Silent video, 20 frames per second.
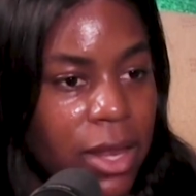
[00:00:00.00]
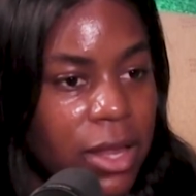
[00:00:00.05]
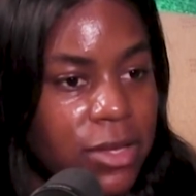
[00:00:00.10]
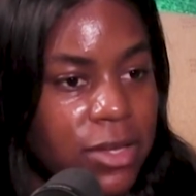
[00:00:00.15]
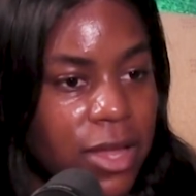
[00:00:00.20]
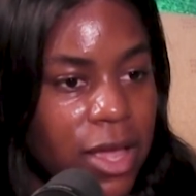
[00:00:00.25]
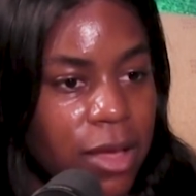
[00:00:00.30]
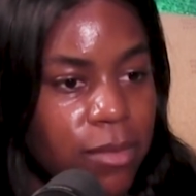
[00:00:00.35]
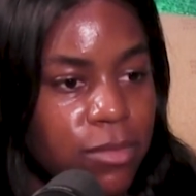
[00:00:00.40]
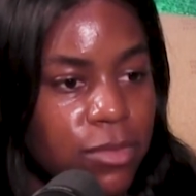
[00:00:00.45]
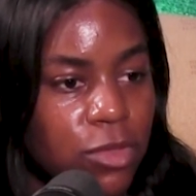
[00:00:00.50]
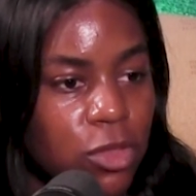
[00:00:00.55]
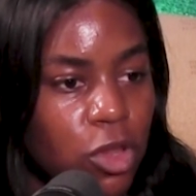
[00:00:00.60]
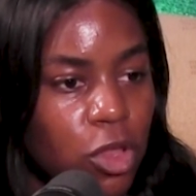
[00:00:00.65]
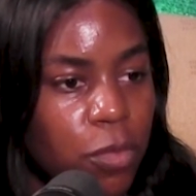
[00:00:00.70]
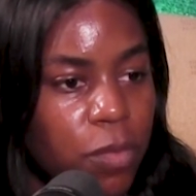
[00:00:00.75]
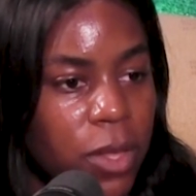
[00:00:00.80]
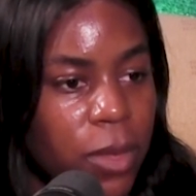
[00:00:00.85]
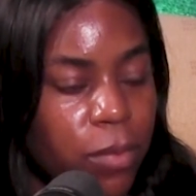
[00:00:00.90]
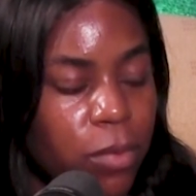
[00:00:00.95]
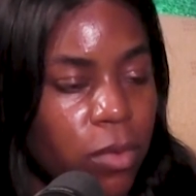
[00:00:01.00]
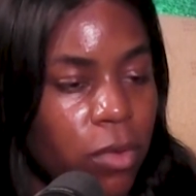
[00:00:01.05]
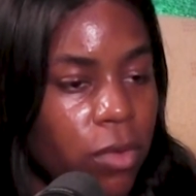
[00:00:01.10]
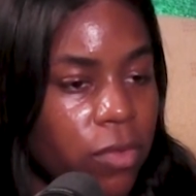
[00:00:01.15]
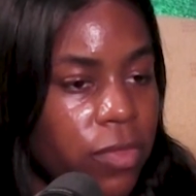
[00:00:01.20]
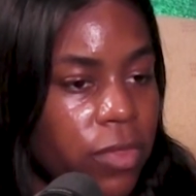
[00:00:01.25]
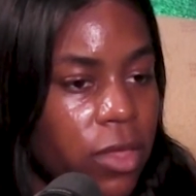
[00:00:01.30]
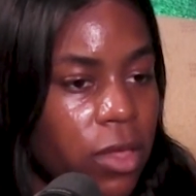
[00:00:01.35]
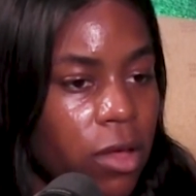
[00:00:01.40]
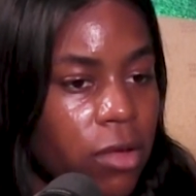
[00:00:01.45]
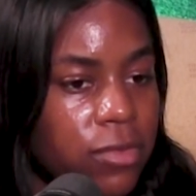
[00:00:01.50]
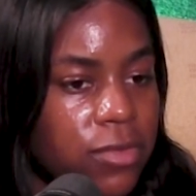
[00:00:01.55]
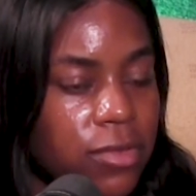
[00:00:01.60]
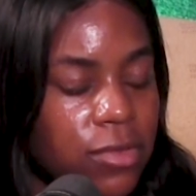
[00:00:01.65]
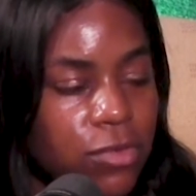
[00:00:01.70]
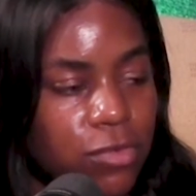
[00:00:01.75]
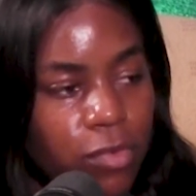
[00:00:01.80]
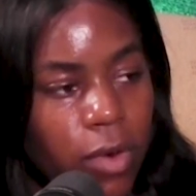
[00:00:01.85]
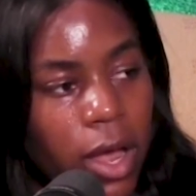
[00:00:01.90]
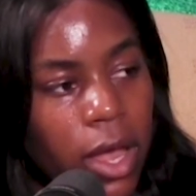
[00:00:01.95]
And many times, people got
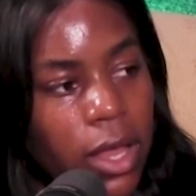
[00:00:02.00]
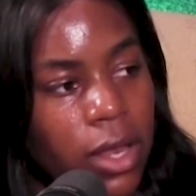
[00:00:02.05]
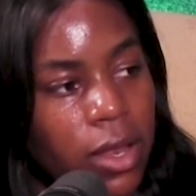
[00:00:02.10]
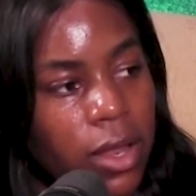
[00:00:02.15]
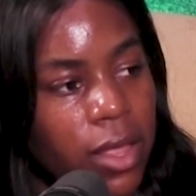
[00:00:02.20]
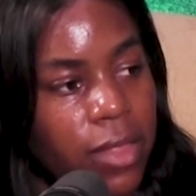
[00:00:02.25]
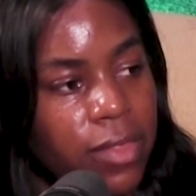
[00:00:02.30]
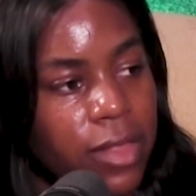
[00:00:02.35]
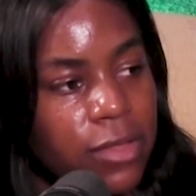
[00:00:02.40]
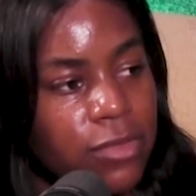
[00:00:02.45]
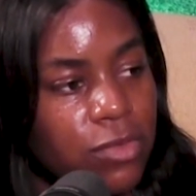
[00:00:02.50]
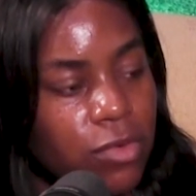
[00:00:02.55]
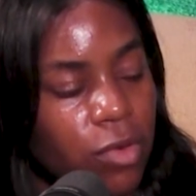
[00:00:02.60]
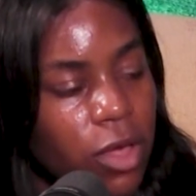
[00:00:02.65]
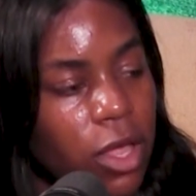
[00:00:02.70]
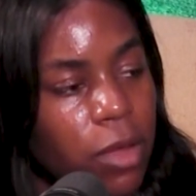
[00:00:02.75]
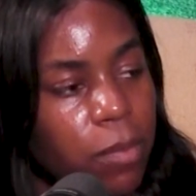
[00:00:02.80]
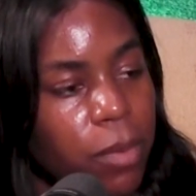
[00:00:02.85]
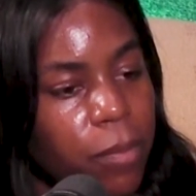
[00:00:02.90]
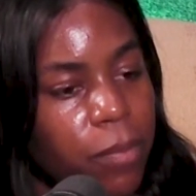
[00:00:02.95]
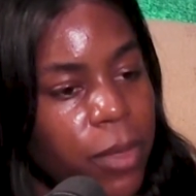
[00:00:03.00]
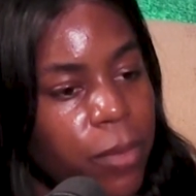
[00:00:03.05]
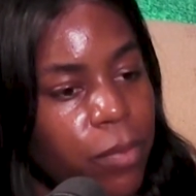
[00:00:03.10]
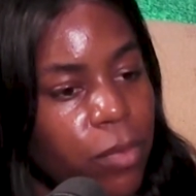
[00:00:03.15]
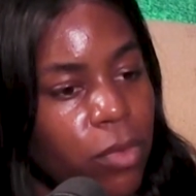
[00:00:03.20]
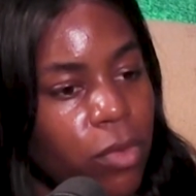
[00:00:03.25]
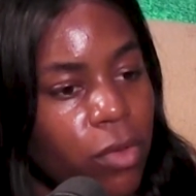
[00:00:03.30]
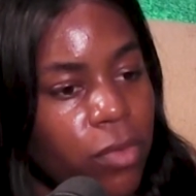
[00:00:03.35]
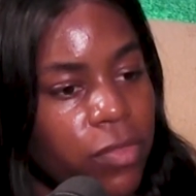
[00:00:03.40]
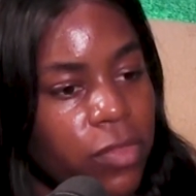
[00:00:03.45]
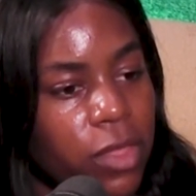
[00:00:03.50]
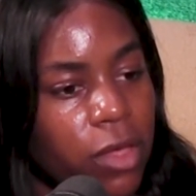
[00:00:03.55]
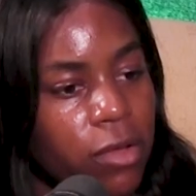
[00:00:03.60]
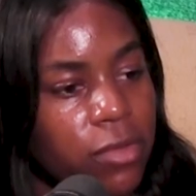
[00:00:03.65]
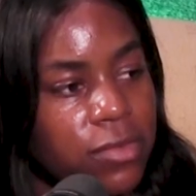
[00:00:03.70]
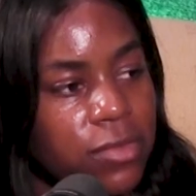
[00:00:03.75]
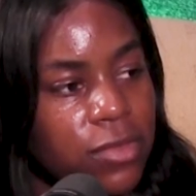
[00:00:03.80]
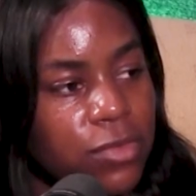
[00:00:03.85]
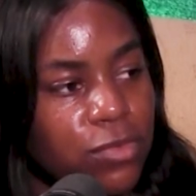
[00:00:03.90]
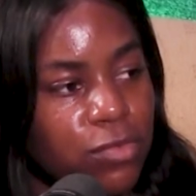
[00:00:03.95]
the answers right, and that's great, but people
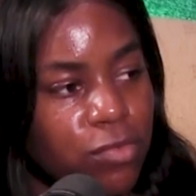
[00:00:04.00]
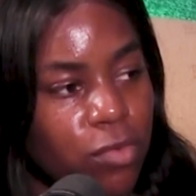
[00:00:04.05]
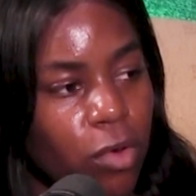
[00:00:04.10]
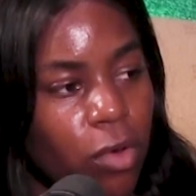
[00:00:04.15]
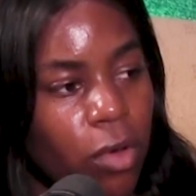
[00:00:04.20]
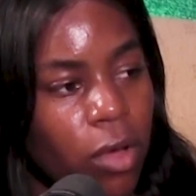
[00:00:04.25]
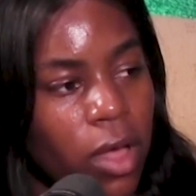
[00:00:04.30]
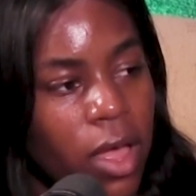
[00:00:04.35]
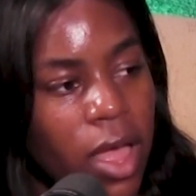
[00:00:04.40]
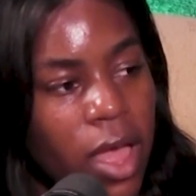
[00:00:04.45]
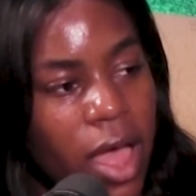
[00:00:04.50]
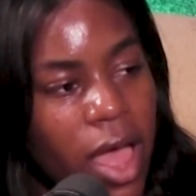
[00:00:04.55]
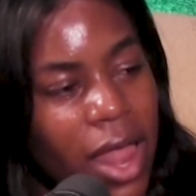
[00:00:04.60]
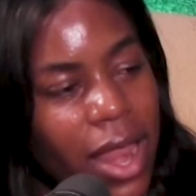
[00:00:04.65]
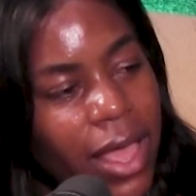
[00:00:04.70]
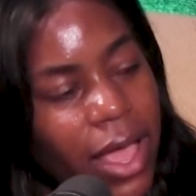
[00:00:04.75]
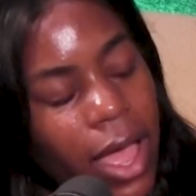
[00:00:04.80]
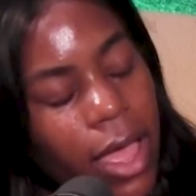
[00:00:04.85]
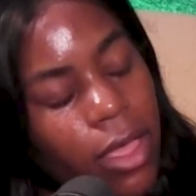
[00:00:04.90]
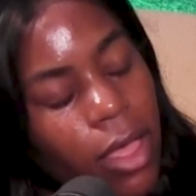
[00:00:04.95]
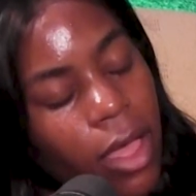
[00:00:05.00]
got the answers wrong.